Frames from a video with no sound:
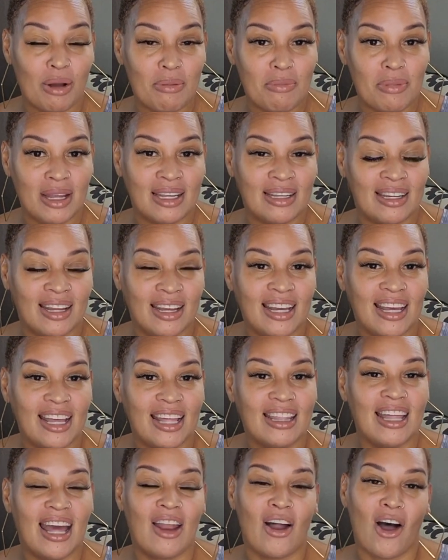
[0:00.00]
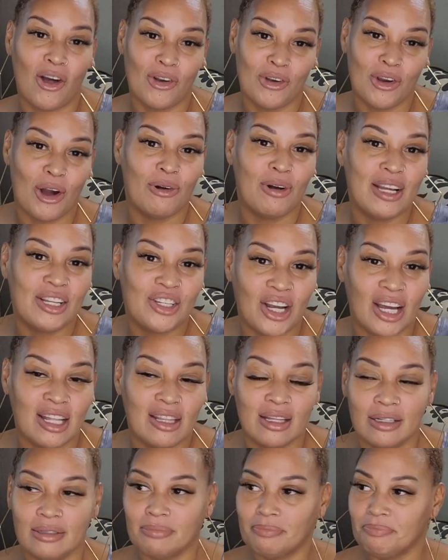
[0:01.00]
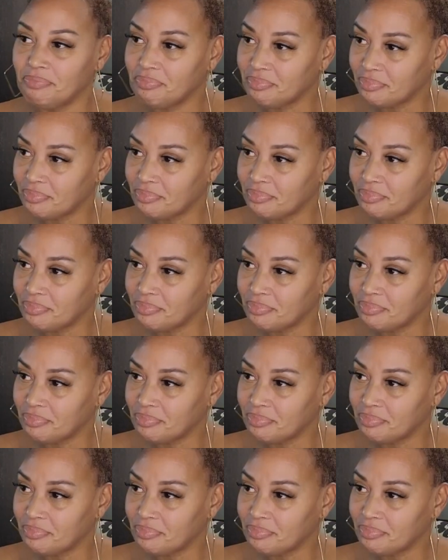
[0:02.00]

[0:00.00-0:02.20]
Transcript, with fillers: women that all know each other.